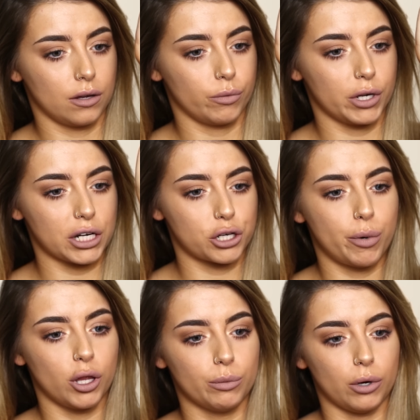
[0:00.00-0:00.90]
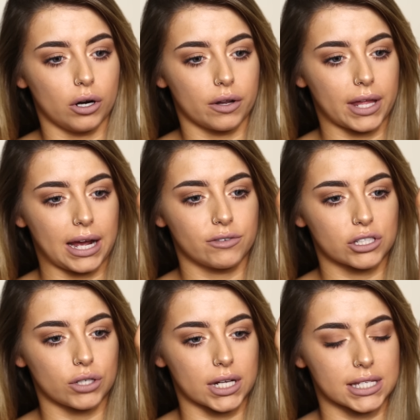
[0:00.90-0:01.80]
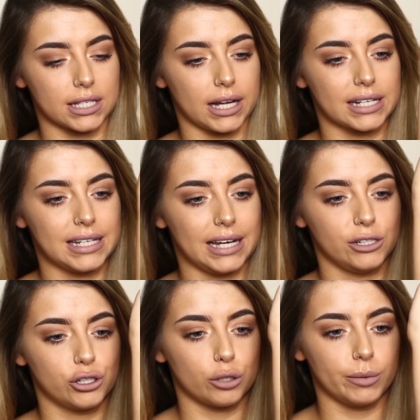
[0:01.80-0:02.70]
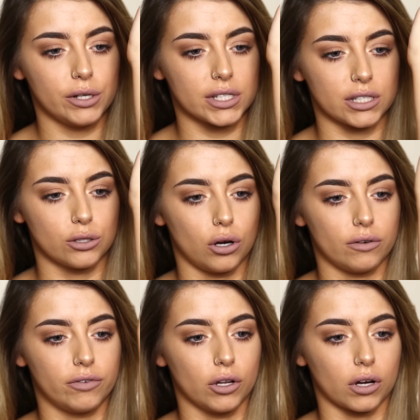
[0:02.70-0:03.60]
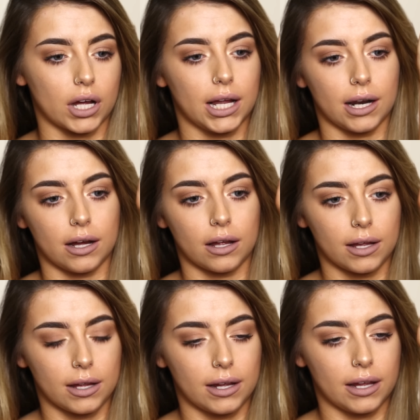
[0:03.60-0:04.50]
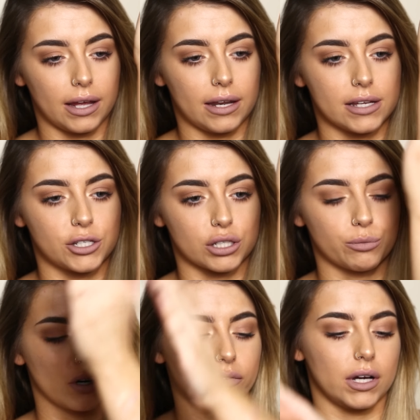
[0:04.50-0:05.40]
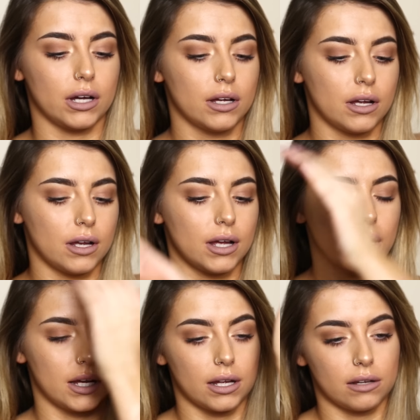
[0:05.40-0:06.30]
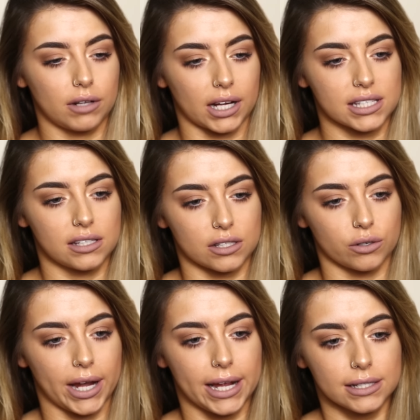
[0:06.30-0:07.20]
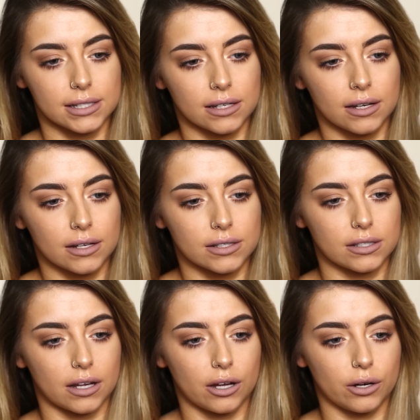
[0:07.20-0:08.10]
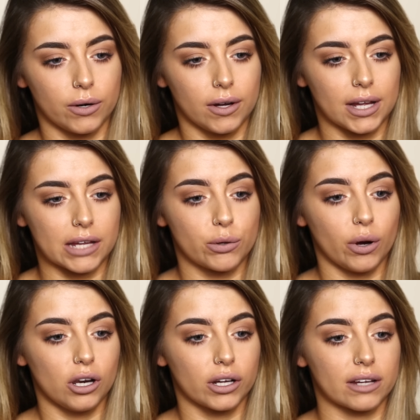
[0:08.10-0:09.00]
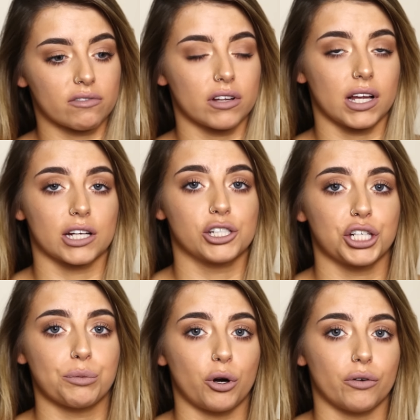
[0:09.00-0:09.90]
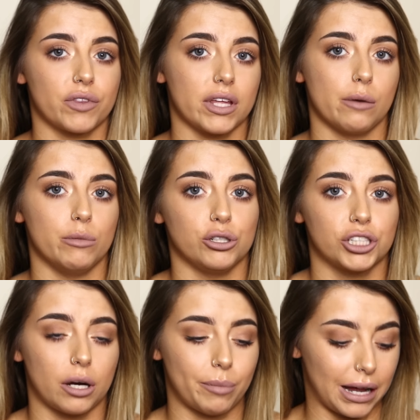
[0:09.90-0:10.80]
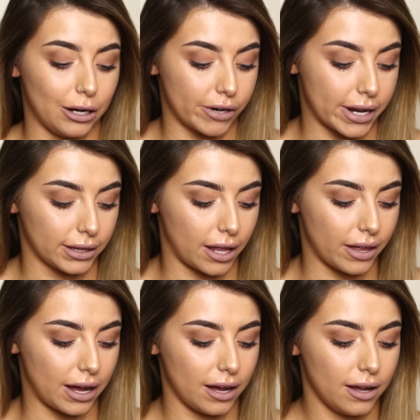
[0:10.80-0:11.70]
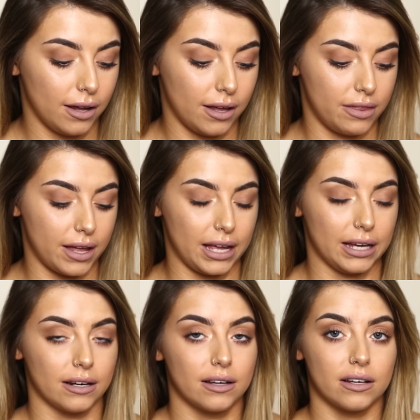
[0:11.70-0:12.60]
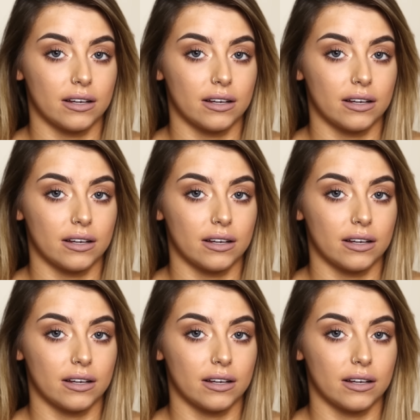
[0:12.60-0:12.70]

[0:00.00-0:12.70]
when you actually put them on, they have just got like a slight tinge almost. It's not a full-on colour. It is just more of a like a subtle hint. So if you are looking for like a dupe of the Moonchild palette or anything like that, then